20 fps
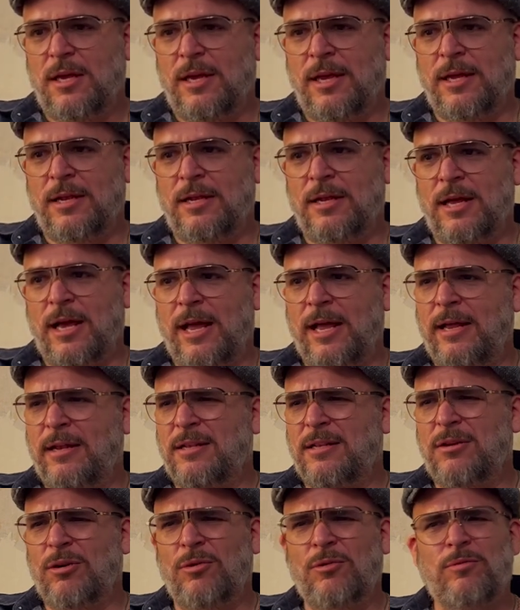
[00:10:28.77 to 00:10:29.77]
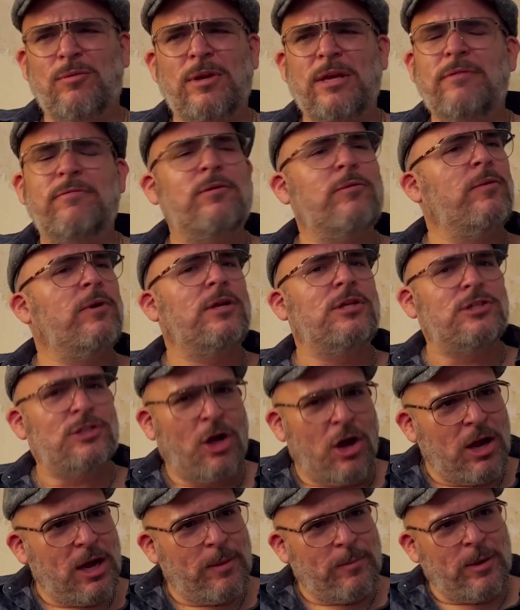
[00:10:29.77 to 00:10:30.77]
And I don't even want to
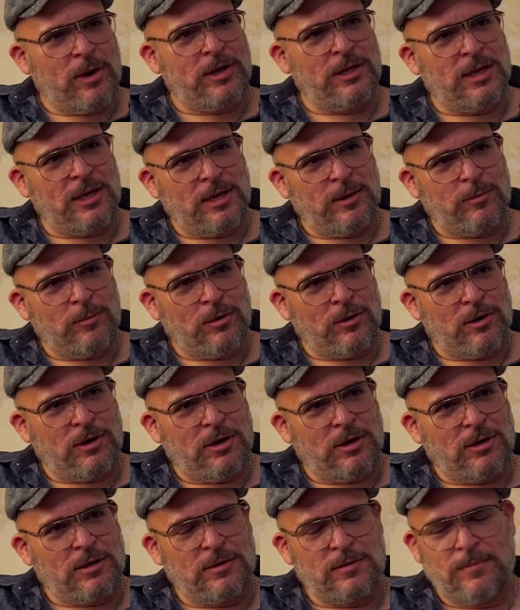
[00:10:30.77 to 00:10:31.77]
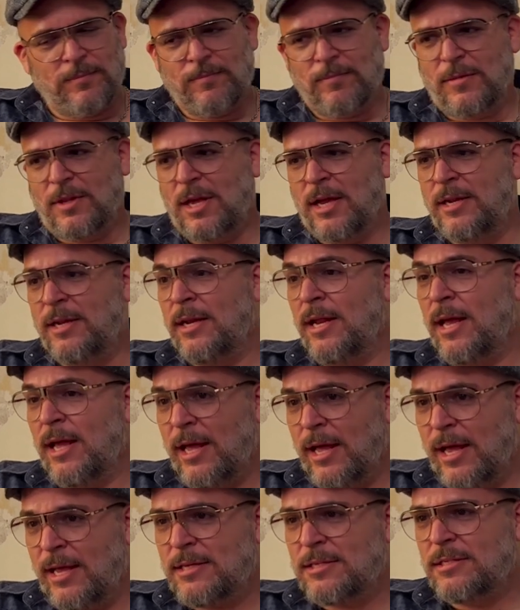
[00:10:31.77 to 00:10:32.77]
talk about it anymore. And then I
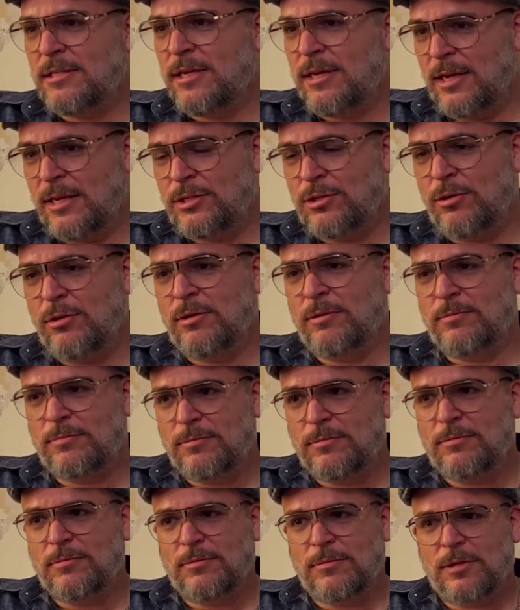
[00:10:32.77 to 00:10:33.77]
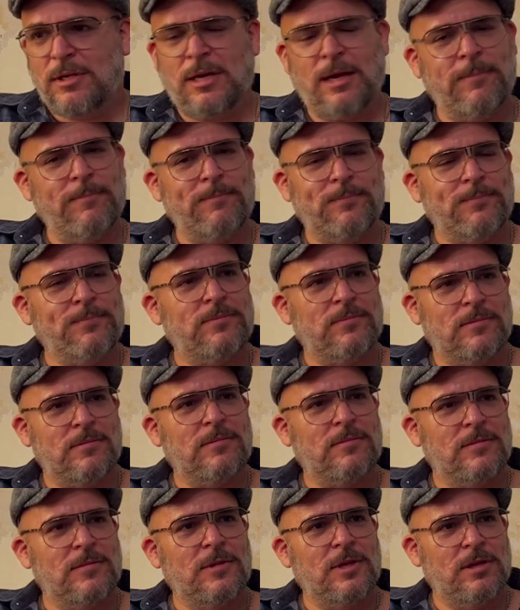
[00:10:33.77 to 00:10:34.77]
asked, and I told her, come,
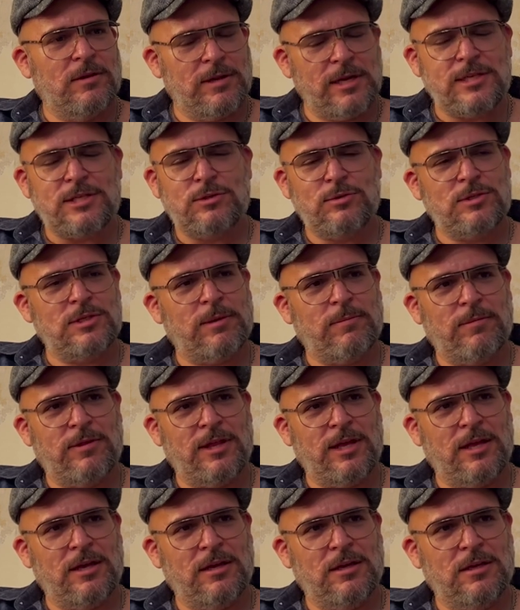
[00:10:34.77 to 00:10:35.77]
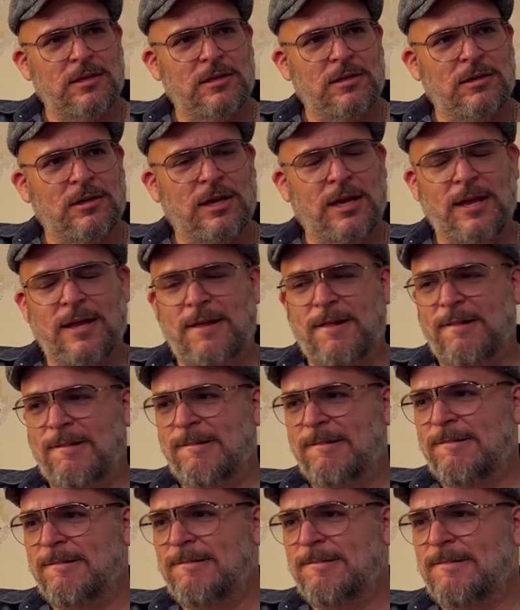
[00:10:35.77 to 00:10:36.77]
let's do something. Okay.
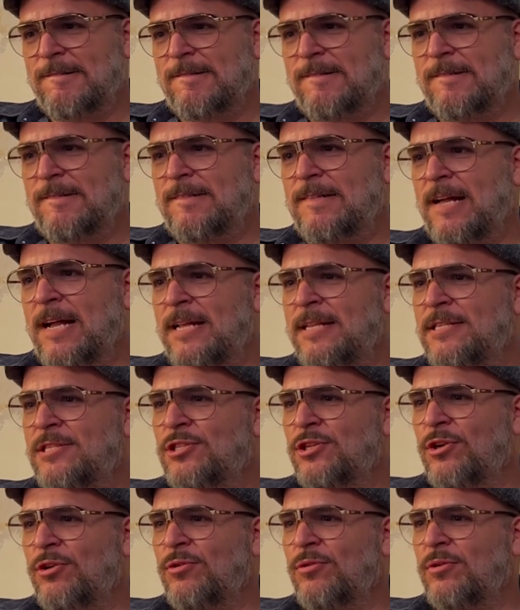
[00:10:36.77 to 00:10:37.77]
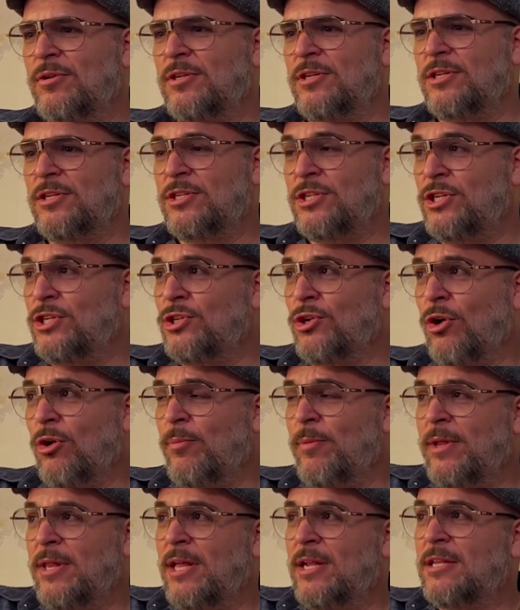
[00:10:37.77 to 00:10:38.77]
And so she told
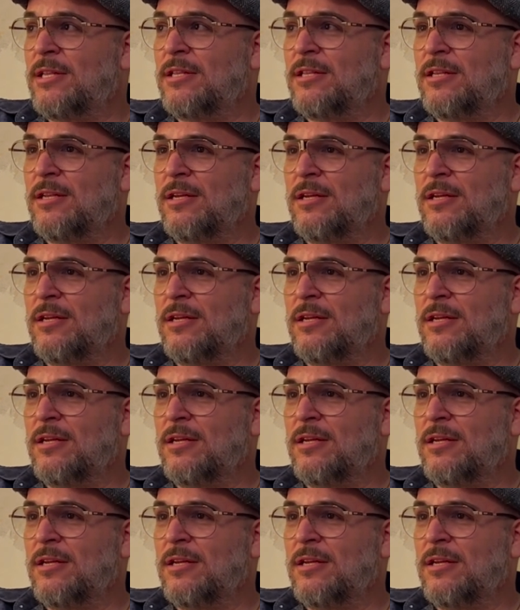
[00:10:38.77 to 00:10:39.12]
me that